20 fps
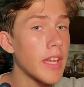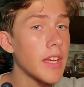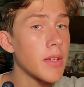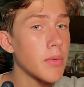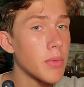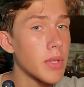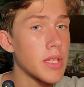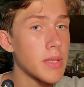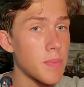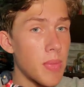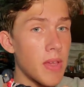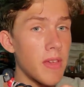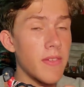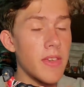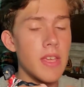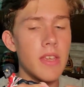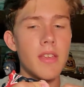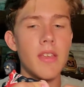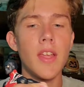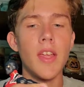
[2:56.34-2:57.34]
any wrist
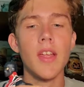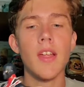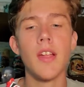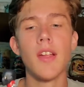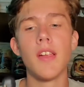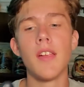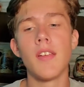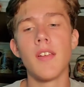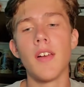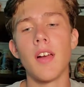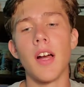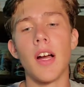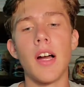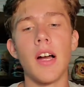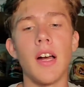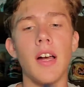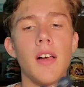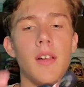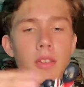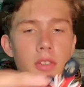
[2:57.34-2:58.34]
pivot.
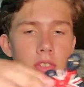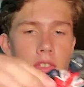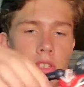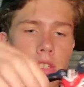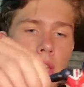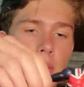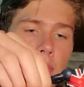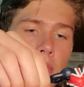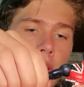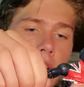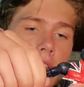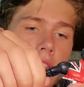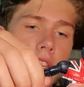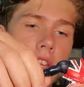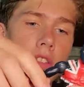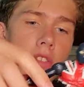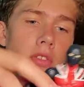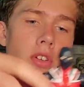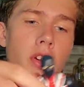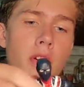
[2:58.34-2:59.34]
Uh, same thing on the
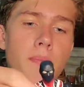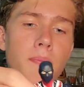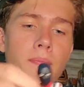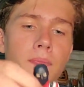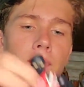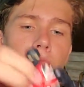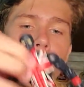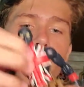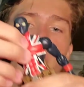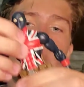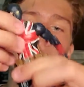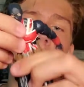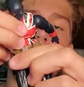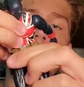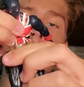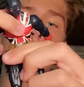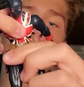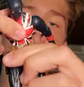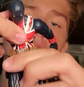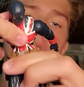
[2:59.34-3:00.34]
other arm. We got
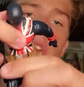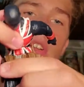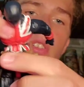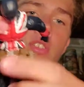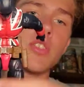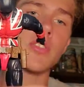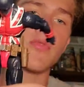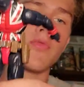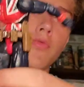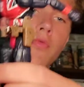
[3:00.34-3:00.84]
ab crunch,